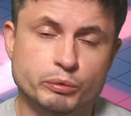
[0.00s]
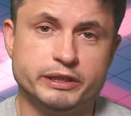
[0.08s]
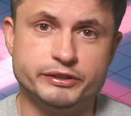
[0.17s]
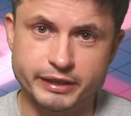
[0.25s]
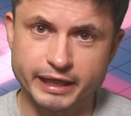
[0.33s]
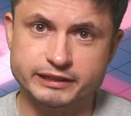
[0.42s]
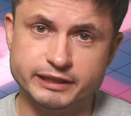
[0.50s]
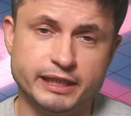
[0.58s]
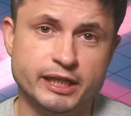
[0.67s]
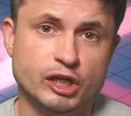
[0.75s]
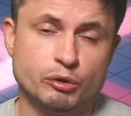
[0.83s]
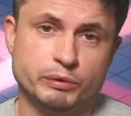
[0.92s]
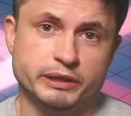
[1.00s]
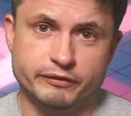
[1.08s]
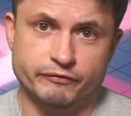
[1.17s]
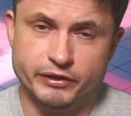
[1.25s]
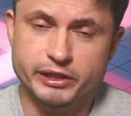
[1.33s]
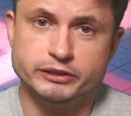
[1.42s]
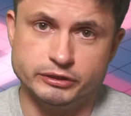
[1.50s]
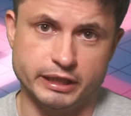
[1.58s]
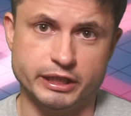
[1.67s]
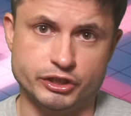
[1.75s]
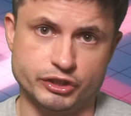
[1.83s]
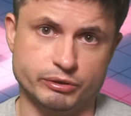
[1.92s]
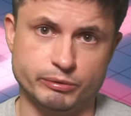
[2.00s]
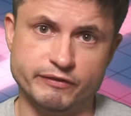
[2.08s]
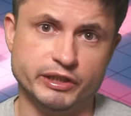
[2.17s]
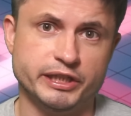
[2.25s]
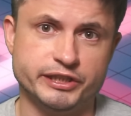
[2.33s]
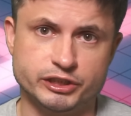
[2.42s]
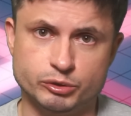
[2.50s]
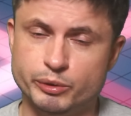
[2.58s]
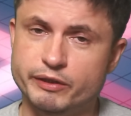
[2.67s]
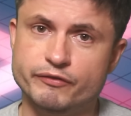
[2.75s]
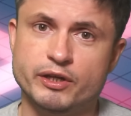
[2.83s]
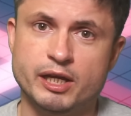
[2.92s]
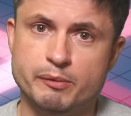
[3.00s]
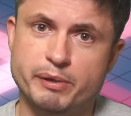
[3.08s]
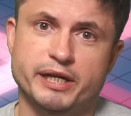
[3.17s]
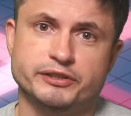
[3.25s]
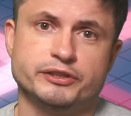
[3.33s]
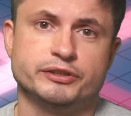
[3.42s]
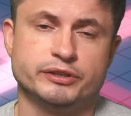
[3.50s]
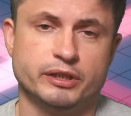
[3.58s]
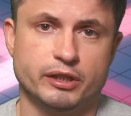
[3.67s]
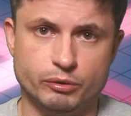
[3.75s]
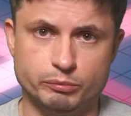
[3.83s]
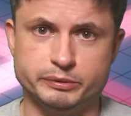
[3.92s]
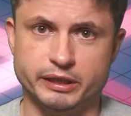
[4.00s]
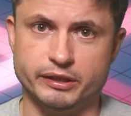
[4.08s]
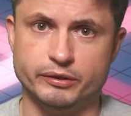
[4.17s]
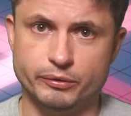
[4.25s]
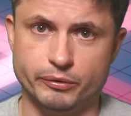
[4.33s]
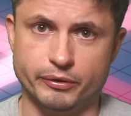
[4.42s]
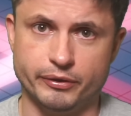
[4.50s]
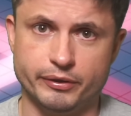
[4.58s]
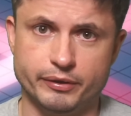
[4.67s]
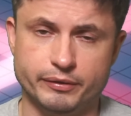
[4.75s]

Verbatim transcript: exactly when a very large gravitational wave passes through planet Earth.